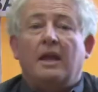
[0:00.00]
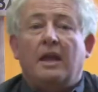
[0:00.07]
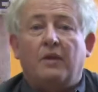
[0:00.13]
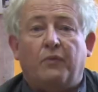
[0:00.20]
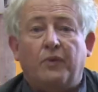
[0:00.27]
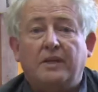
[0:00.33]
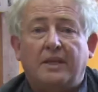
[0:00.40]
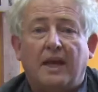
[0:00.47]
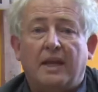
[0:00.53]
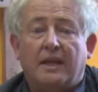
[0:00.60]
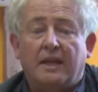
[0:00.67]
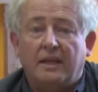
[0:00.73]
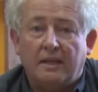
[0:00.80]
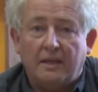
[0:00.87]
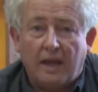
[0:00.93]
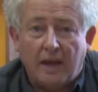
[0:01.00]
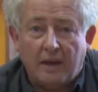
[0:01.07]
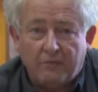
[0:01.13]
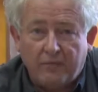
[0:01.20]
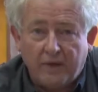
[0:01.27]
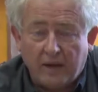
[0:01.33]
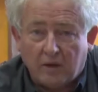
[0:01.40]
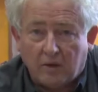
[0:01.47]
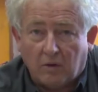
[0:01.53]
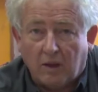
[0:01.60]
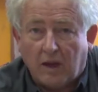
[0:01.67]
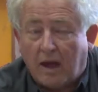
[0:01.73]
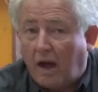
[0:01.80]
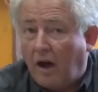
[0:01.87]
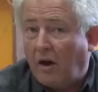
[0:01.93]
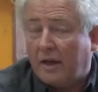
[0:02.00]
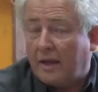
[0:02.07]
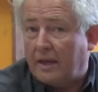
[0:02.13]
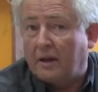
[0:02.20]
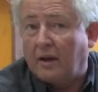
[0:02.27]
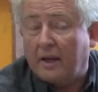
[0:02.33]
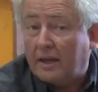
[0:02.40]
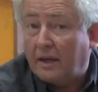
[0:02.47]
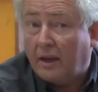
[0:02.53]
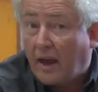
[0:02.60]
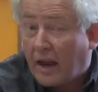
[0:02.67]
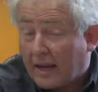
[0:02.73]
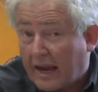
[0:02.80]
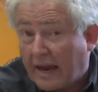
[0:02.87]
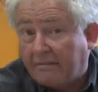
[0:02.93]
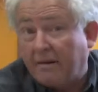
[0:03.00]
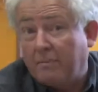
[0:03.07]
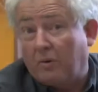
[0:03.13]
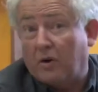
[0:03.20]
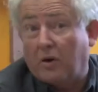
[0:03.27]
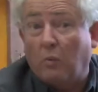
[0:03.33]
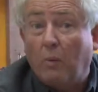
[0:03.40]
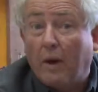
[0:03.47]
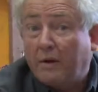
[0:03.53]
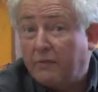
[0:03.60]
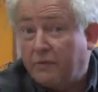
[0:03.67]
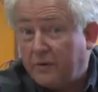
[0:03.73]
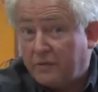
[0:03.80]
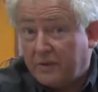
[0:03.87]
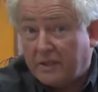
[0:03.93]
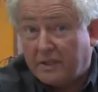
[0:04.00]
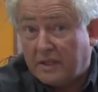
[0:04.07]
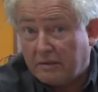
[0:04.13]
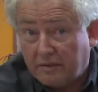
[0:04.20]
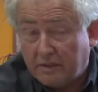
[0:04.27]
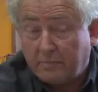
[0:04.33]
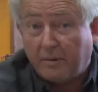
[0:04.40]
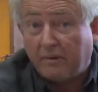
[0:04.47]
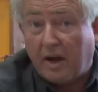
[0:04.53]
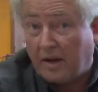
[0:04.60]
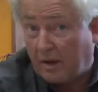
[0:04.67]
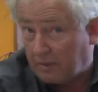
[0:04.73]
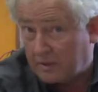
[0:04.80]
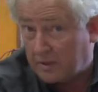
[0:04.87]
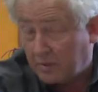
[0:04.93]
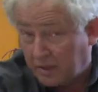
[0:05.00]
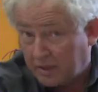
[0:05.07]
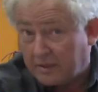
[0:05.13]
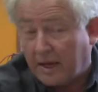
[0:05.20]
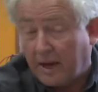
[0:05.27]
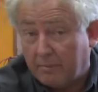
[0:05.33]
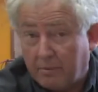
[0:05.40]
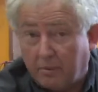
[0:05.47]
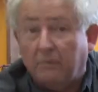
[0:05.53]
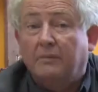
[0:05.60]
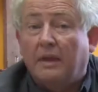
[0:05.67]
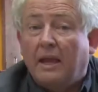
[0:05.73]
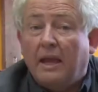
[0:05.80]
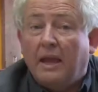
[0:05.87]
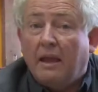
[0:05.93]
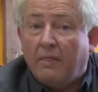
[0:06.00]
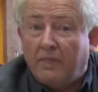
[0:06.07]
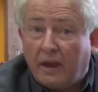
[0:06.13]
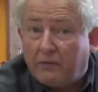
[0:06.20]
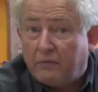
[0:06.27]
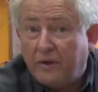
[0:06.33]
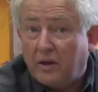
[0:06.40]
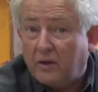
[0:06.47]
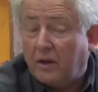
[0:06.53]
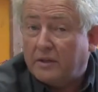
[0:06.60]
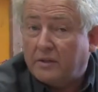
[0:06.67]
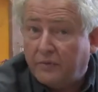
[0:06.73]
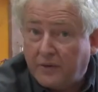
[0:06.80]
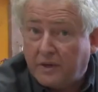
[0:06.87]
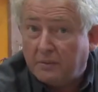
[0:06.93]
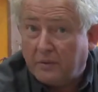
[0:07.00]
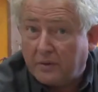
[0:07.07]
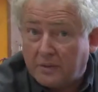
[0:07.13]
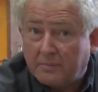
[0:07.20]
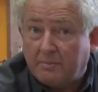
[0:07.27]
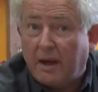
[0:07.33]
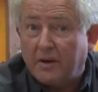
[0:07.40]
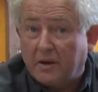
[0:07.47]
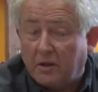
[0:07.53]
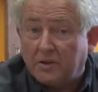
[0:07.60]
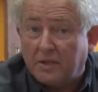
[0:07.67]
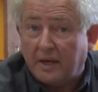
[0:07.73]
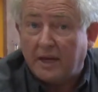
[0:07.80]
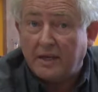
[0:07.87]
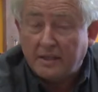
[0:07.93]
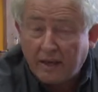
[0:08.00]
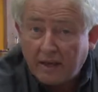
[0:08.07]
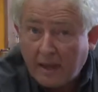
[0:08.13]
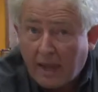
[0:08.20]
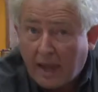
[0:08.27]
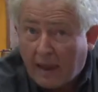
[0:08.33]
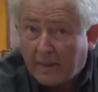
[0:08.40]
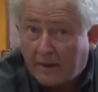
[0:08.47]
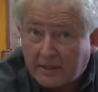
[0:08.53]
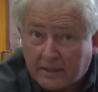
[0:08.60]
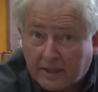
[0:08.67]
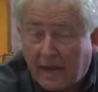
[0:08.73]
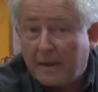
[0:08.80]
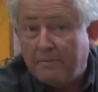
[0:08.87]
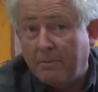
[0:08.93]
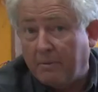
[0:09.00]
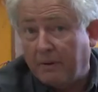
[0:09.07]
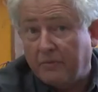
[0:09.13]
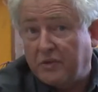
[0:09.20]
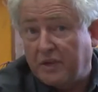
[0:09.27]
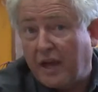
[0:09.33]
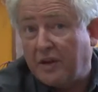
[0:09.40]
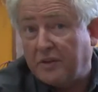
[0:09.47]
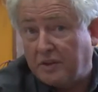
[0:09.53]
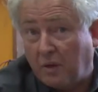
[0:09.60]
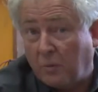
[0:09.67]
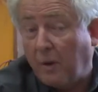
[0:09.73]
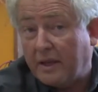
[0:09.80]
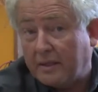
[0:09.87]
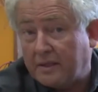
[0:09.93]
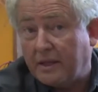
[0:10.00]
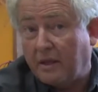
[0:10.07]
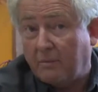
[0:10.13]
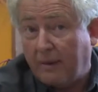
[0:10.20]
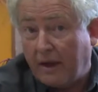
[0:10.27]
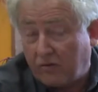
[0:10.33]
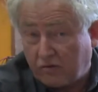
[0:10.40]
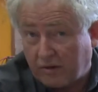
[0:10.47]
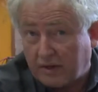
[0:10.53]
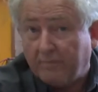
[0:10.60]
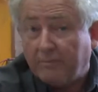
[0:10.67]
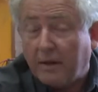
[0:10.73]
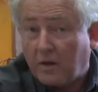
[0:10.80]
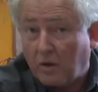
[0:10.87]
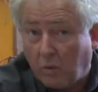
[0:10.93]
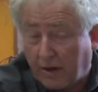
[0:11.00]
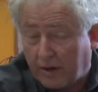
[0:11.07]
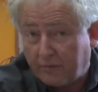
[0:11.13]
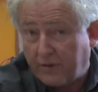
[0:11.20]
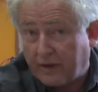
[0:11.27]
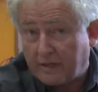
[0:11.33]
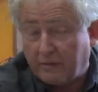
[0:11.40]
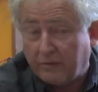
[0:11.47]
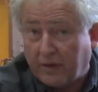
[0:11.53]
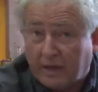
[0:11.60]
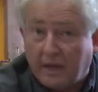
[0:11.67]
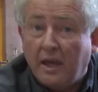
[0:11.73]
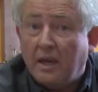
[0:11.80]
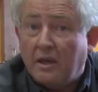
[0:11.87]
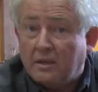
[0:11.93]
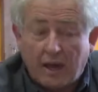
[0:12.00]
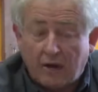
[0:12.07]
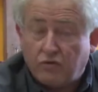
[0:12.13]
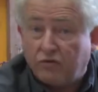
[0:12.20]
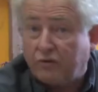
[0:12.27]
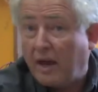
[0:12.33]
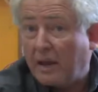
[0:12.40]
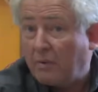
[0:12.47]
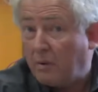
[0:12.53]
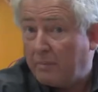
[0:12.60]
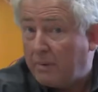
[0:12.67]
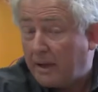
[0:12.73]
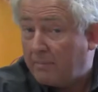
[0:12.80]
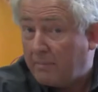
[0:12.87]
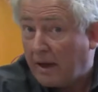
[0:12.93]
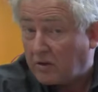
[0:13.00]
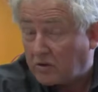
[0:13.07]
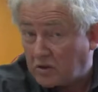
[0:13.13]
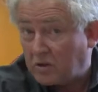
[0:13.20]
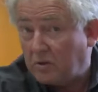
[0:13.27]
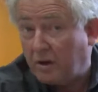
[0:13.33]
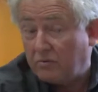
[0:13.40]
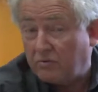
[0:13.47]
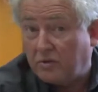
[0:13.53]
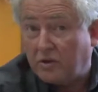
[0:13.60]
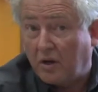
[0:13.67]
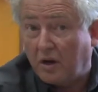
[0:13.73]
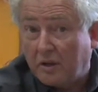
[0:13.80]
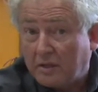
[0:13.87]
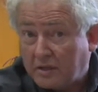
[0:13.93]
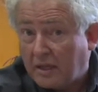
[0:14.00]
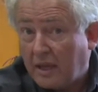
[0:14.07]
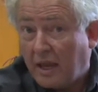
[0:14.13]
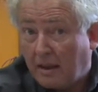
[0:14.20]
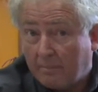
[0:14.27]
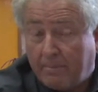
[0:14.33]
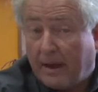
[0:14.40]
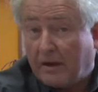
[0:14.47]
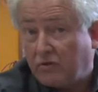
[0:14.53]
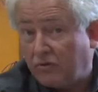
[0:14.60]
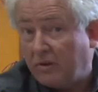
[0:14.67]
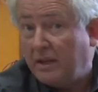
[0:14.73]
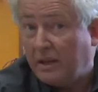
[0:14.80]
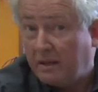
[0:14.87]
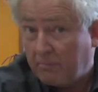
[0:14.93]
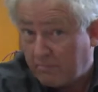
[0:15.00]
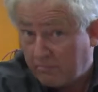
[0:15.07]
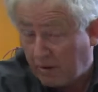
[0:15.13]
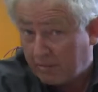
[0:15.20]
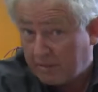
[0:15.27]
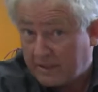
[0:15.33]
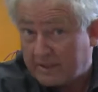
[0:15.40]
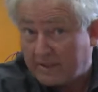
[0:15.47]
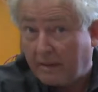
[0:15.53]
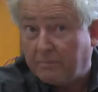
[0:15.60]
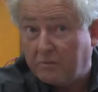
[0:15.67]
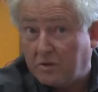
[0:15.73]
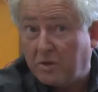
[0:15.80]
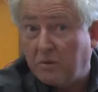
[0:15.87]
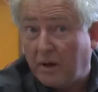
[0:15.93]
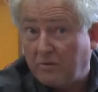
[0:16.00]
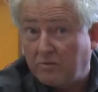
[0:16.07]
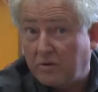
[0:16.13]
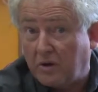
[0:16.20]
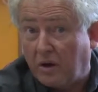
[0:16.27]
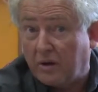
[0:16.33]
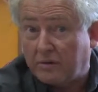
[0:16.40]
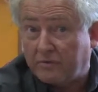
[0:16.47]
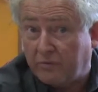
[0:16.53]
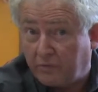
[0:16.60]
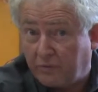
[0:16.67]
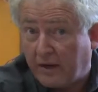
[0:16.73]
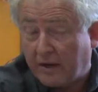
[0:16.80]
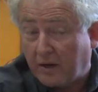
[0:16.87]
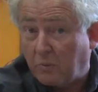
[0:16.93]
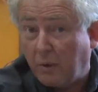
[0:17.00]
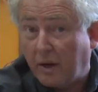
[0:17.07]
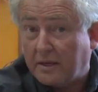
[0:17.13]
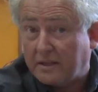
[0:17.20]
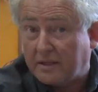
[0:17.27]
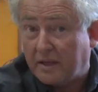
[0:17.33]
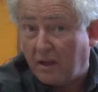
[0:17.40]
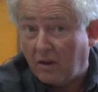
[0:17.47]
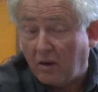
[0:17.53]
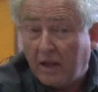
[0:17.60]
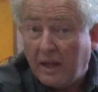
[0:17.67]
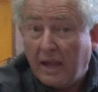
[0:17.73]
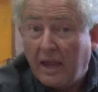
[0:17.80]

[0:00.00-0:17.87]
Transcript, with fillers: If we take an, a vehicle, i.e. like a, a current model 150 series Prado is a good example, that vehicle is fitted with a smart alternator and that is capable of charging a wet cell battery quite effectively. A tray would be about $200, a battery probably sub $200 for flooded wet cell,